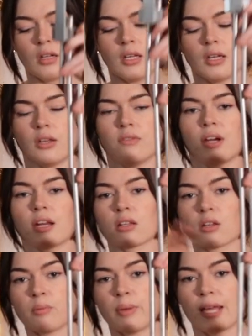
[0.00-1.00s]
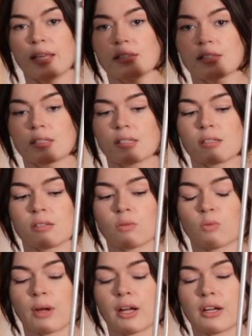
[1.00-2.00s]
And now you've got a little base
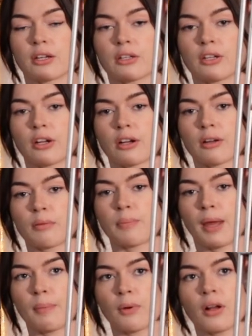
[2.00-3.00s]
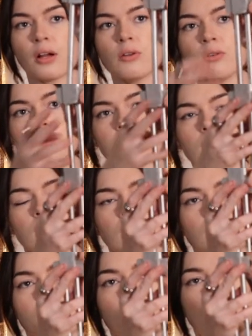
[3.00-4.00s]
where your paper goes,
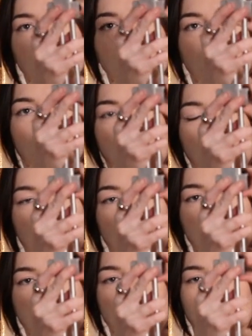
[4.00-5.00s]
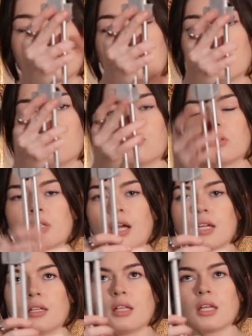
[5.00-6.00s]
and you just
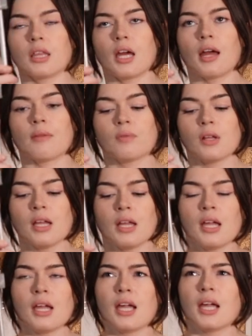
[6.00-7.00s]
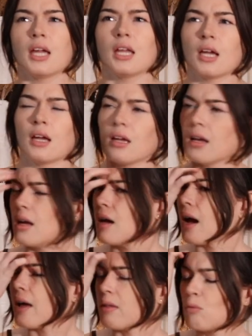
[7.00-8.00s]
tighten it like that. And
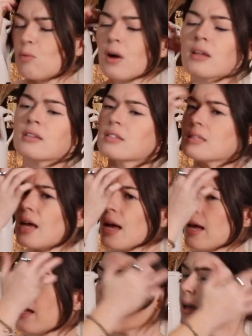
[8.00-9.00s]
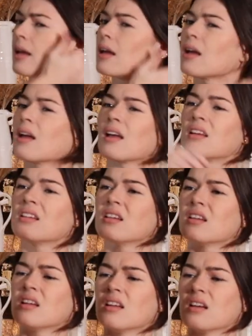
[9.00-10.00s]
I want to say
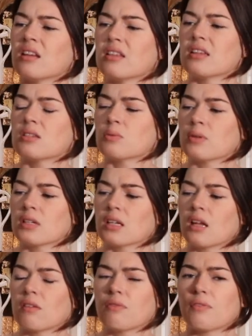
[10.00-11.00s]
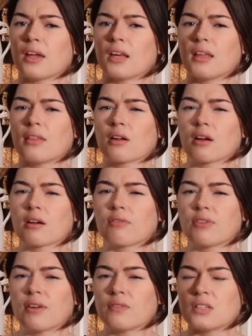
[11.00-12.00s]
This one can fit either a
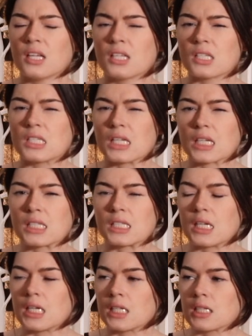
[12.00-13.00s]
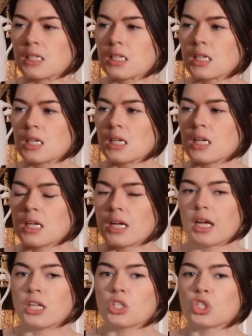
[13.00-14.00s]
15 to 16
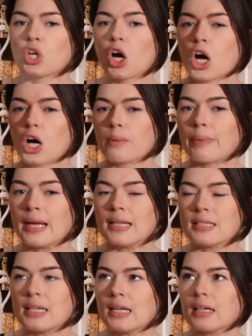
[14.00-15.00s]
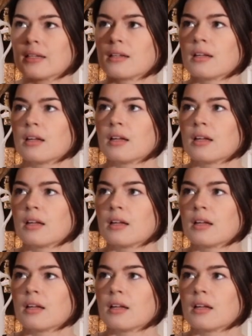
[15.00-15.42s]
inch tall painting.